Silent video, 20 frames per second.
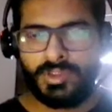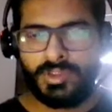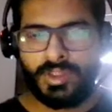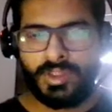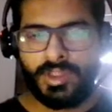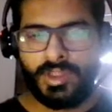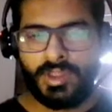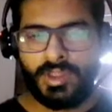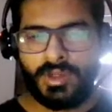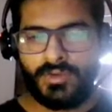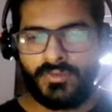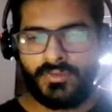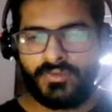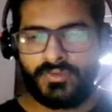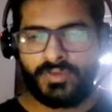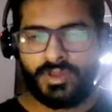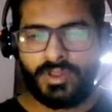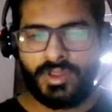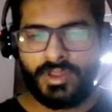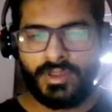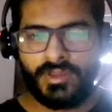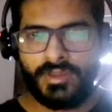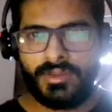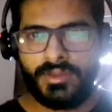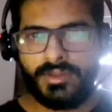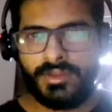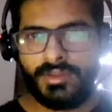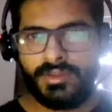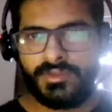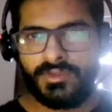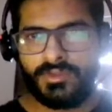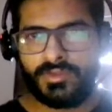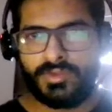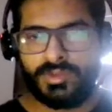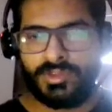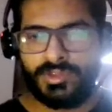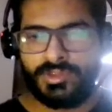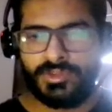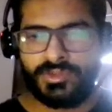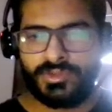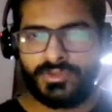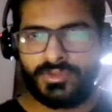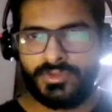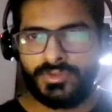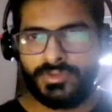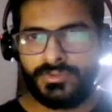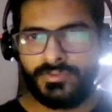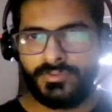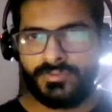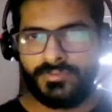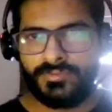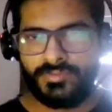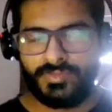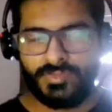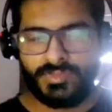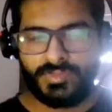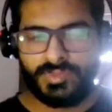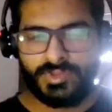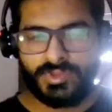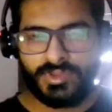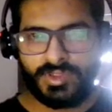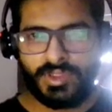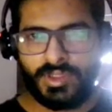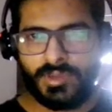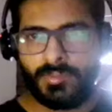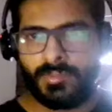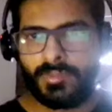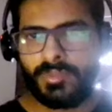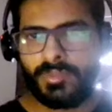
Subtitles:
Array of end is equals to temp.